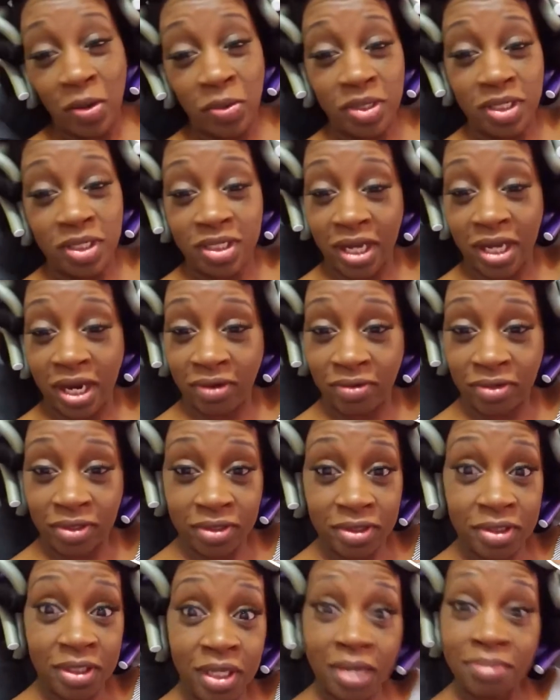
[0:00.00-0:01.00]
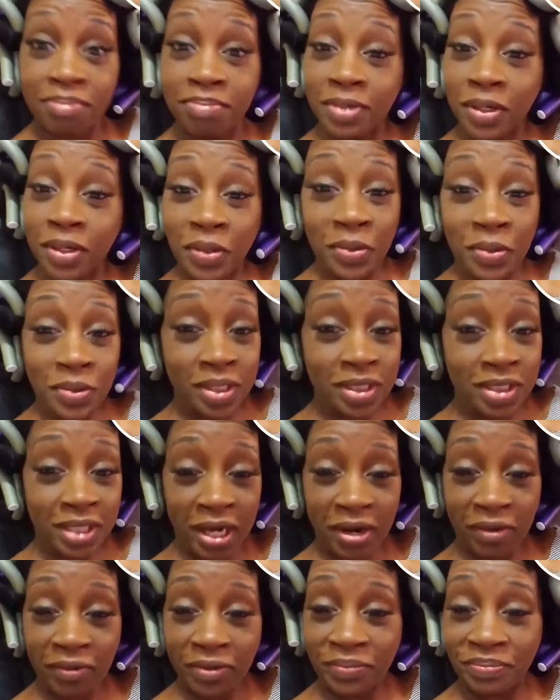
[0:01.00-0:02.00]
only Tara. Yep, only
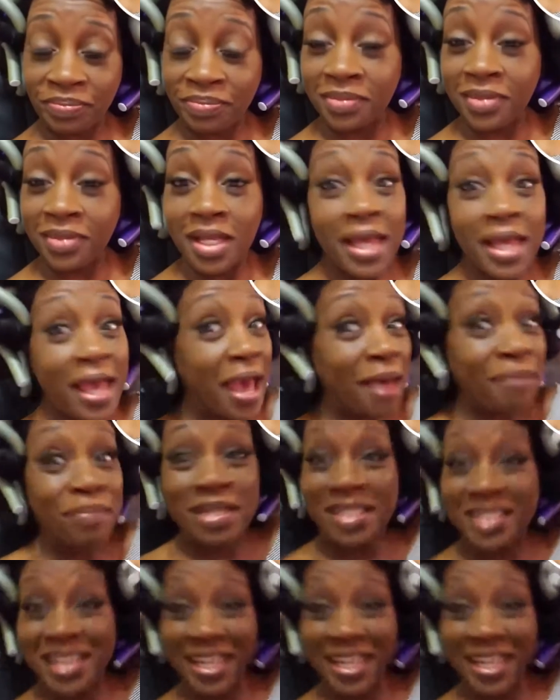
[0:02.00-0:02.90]
Tara. Happy